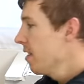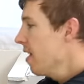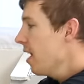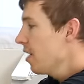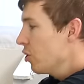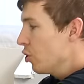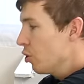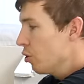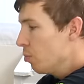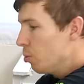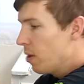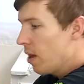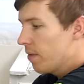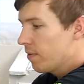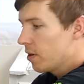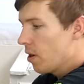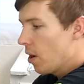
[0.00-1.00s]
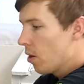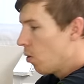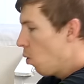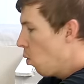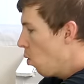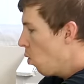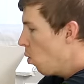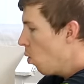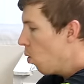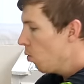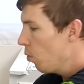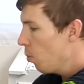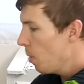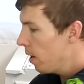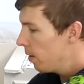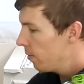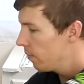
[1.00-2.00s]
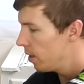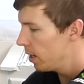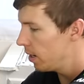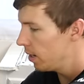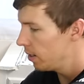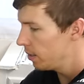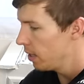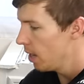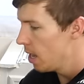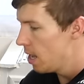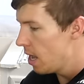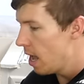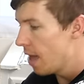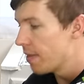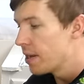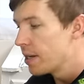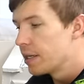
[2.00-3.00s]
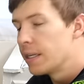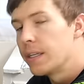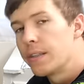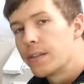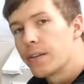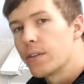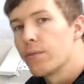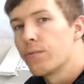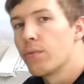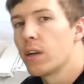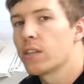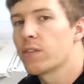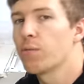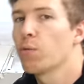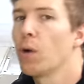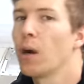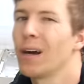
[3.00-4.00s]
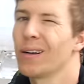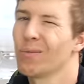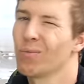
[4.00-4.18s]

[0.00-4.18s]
that tube would have to go all the way around and then into the reservoir.